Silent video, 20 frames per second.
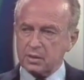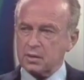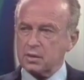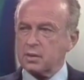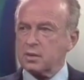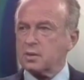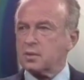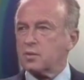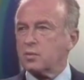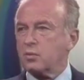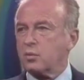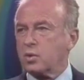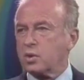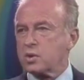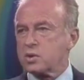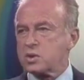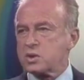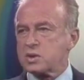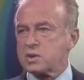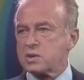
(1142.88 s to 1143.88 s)

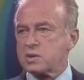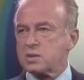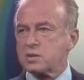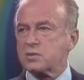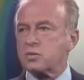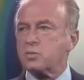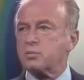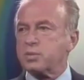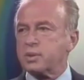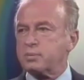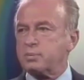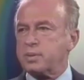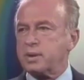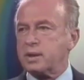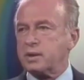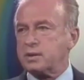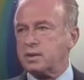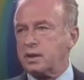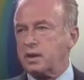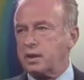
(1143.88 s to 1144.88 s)
purpose
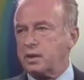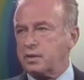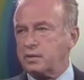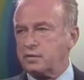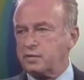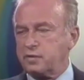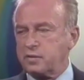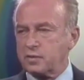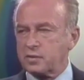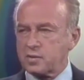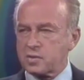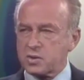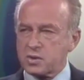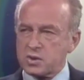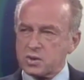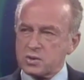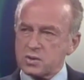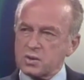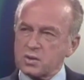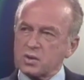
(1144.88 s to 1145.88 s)
was to
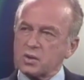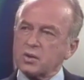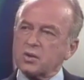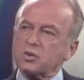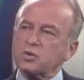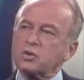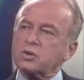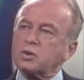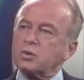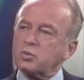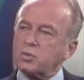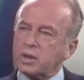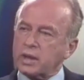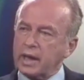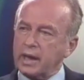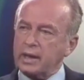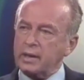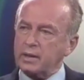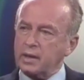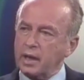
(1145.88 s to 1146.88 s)
prepare the Air
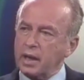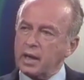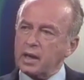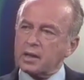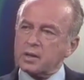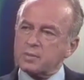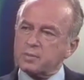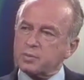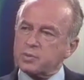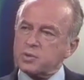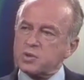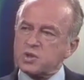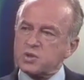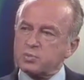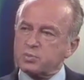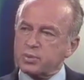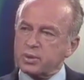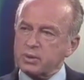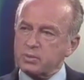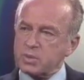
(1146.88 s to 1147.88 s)
Force to
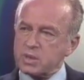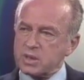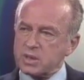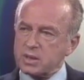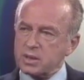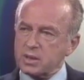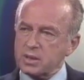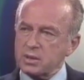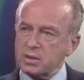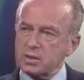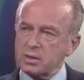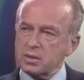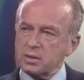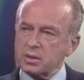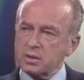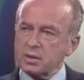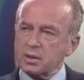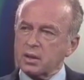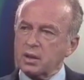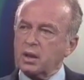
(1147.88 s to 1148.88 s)
gain air
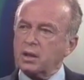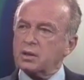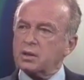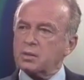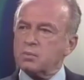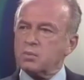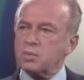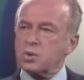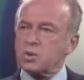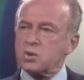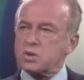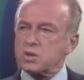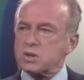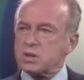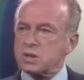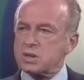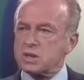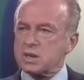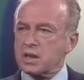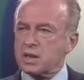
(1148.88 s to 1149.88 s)
supremacy
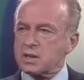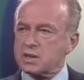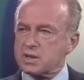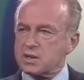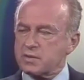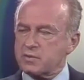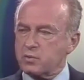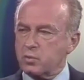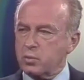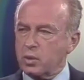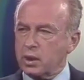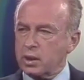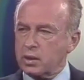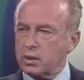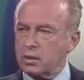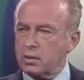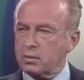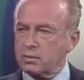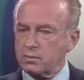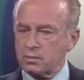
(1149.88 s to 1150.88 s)
in the
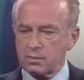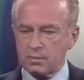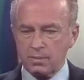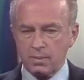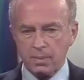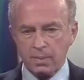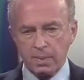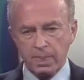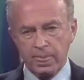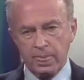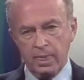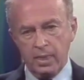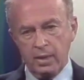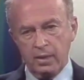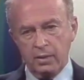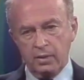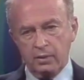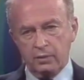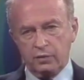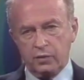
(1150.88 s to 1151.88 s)
most decisive
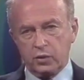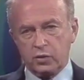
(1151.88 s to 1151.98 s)
way.